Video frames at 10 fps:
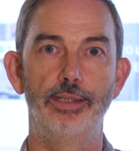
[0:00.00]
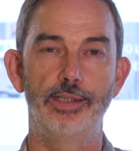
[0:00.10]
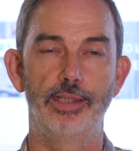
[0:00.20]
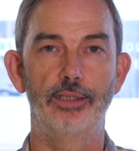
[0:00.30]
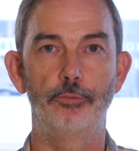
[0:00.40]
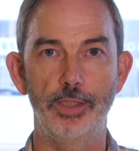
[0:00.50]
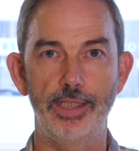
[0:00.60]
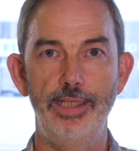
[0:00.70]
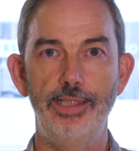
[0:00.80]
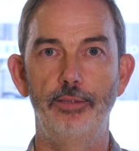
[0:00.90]
is that it was
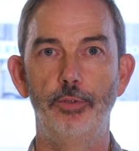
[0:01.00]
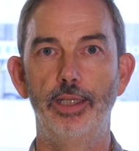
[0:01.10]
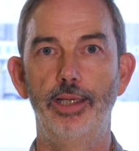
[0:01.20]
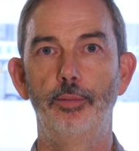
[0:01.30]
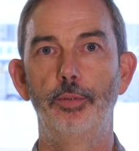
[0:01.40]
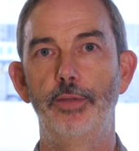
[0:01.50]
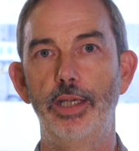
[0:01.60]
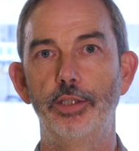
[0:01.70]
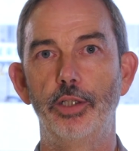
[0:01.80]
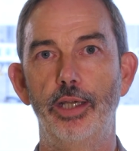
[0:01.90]
easy with the help of the
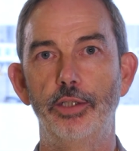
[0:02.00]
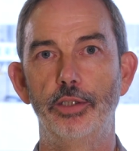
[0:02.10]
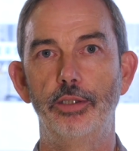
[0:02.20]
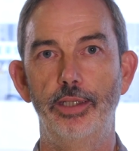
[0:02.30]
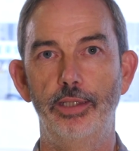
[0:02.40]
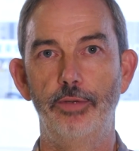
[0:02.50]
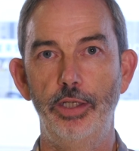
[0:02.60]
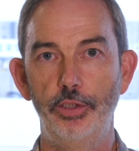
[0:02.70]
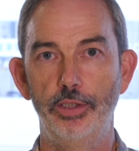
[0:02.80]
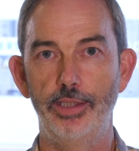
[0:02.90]
Education
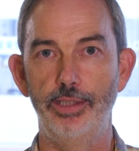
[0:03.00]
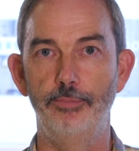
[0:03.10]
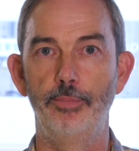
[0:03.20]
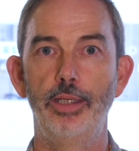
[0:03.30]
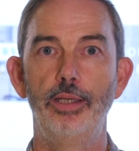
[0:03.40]
Innovation team,